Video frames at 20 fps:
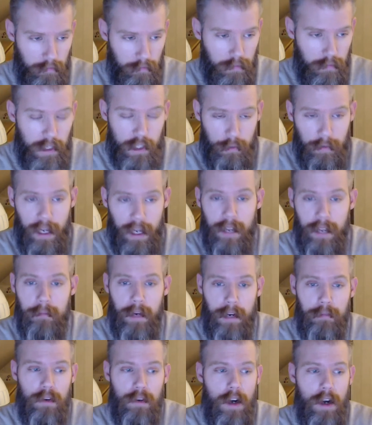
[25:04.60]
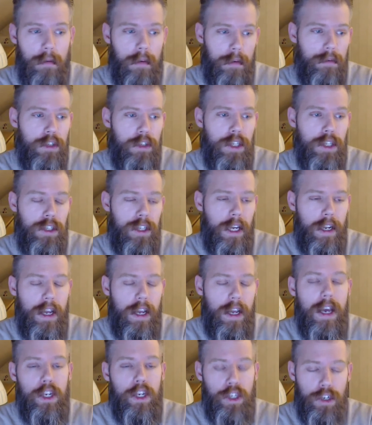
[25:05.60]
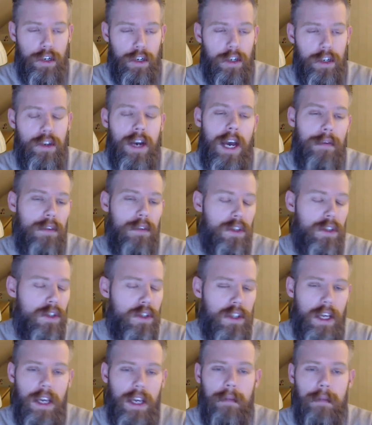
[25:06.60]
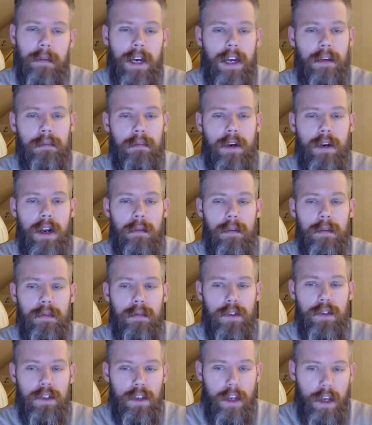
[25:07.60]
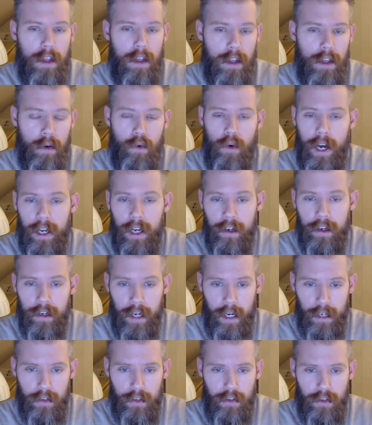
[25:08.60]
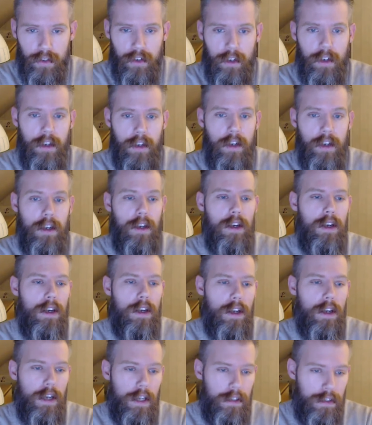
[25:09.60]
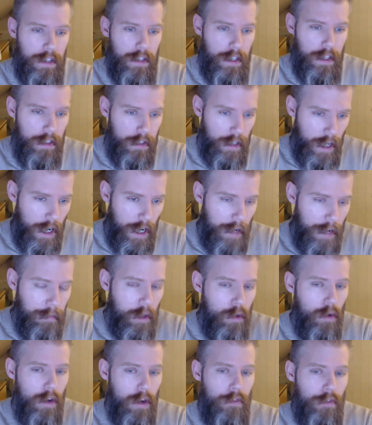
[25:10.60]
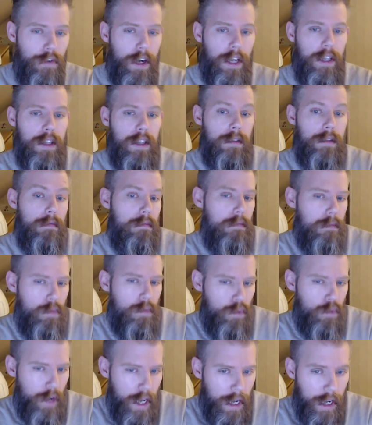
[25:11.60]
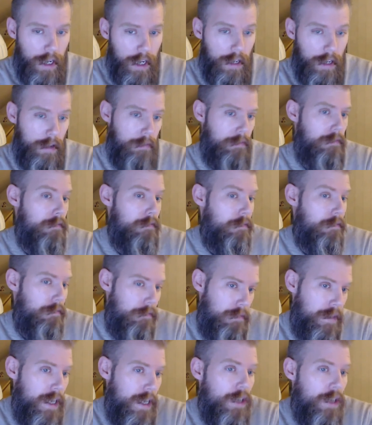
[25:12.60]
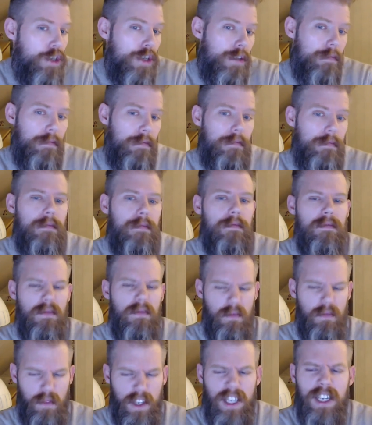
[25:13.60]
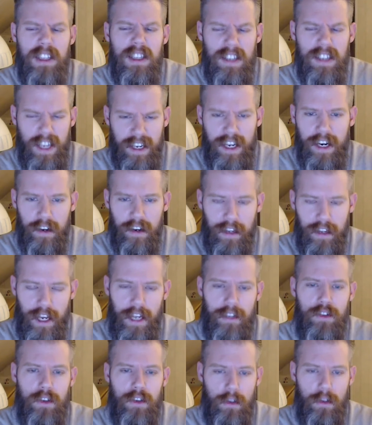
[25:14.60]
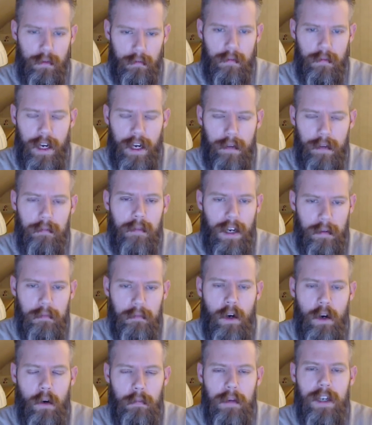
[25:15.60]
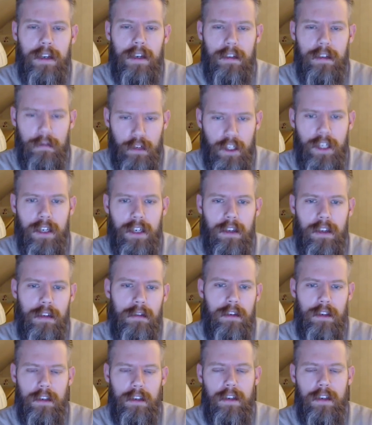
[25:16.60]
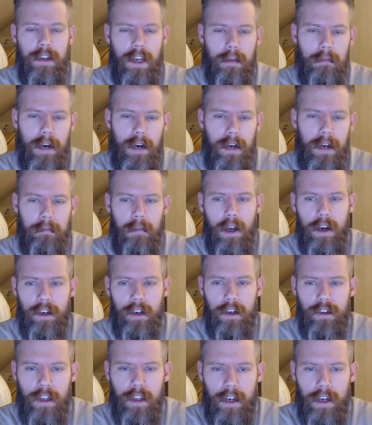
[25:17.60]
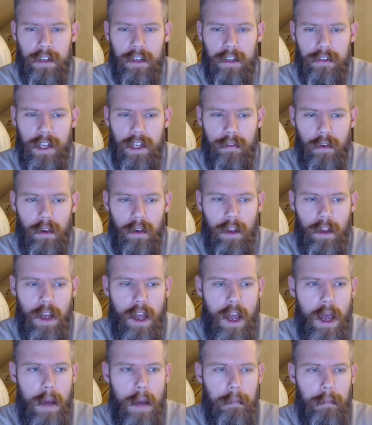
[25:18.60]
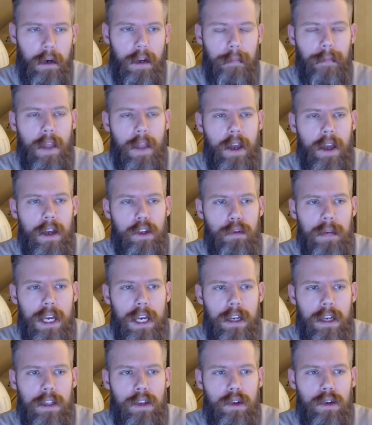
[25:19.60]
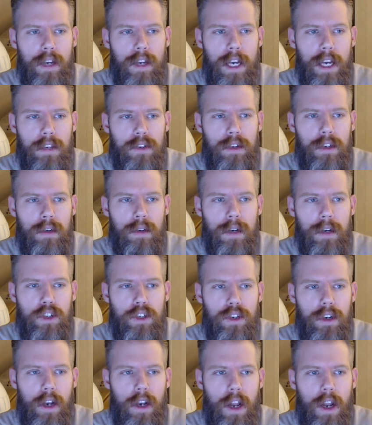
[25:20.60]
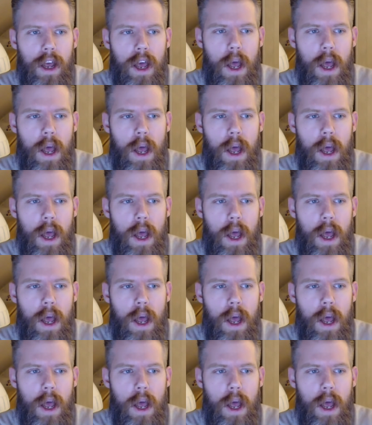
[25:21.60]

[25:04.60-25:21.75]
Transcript: explained my problems, she said, sure, you have the same kind of problems that a writer does. And since I'm a qualified writing teacher, we're going to take care of that. So I'm hoping she can take my blog to the next level. But to answer your question,